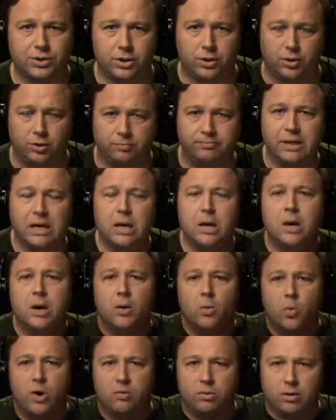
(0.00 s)
II,
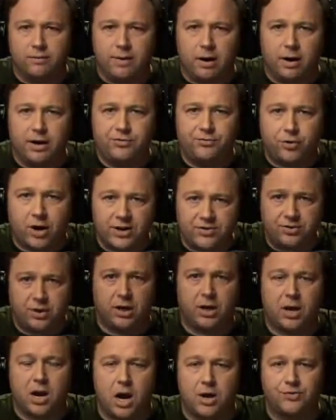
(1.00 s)
we were a very
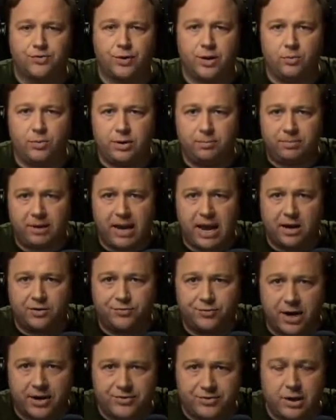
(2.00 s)
trusting country. We began
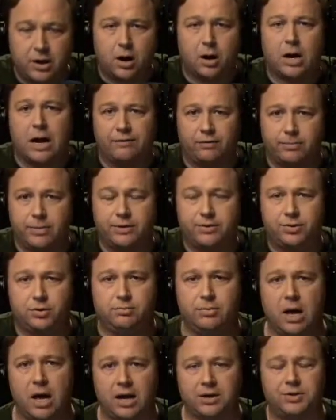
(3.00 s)
trusting our government too
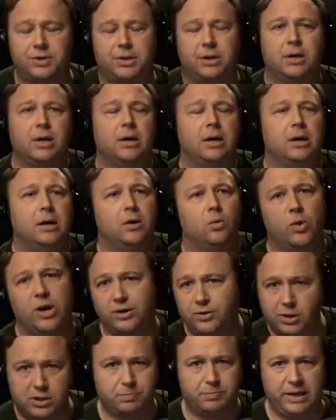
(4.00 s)
much.
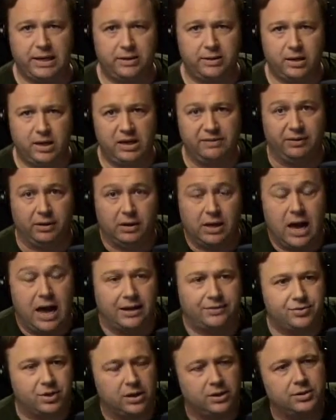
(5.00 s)
We'd just beaten the evil
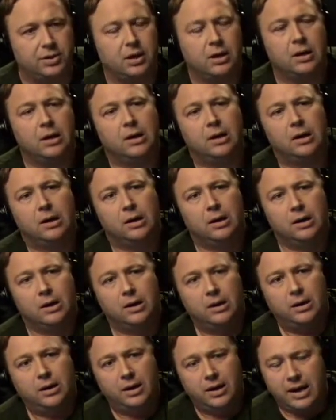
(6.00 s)
Nazis.
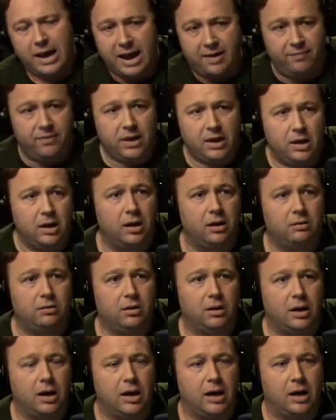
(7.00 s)
And then
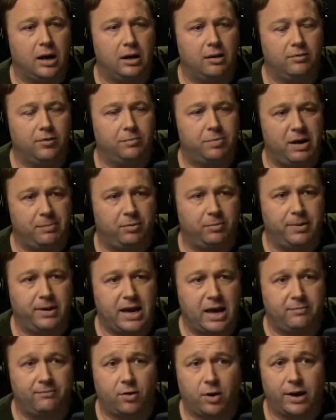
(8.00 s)
the people
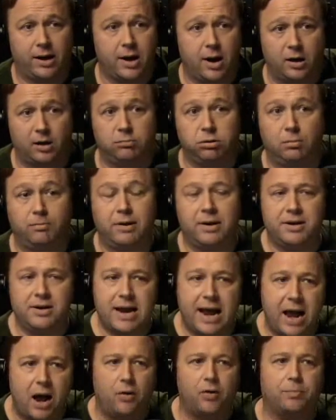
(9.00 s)
became very gullible. But
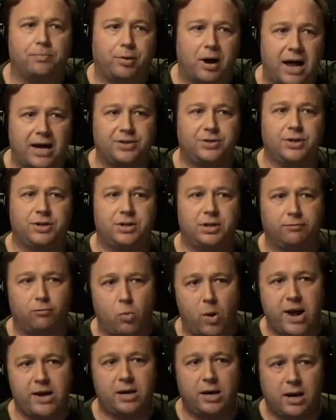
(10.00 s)
now the process of
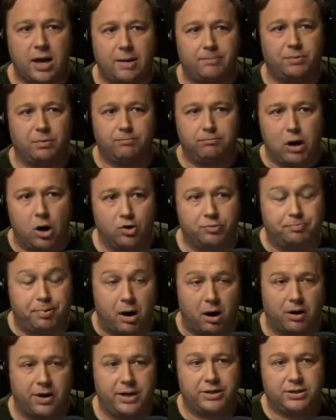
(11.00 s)
waking up to both
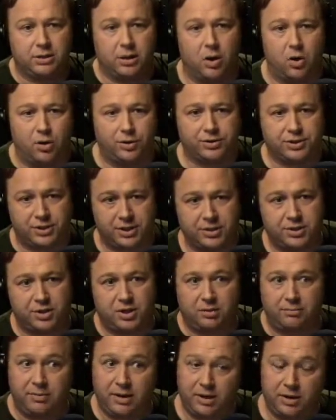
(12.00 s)
parties and the whole
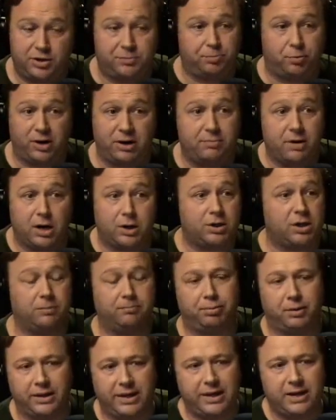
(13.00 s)
system is pretty much
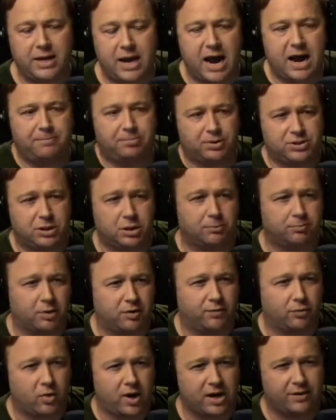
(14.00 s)
complete. 9%
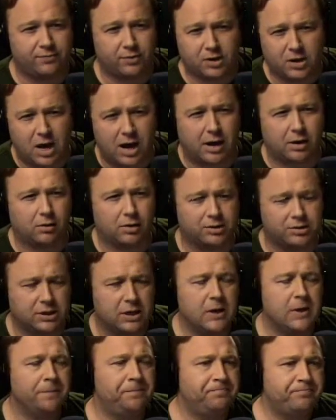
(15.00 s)
approval rating for Congress.
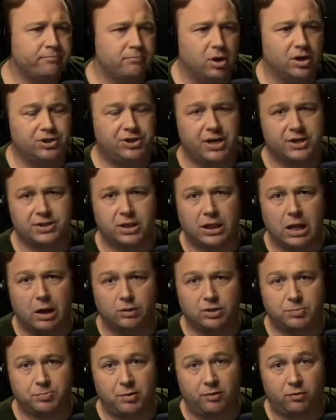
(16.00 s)
Bush has the
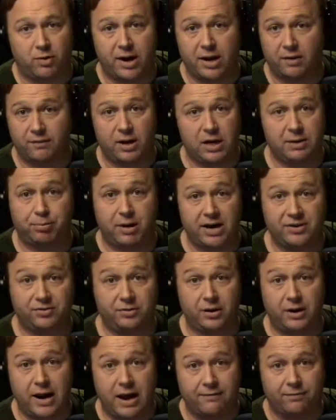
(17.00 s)
lowest approval rating of any
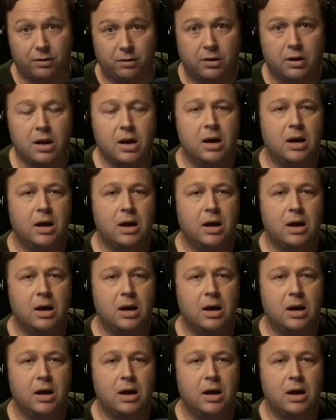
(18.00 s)
president ever.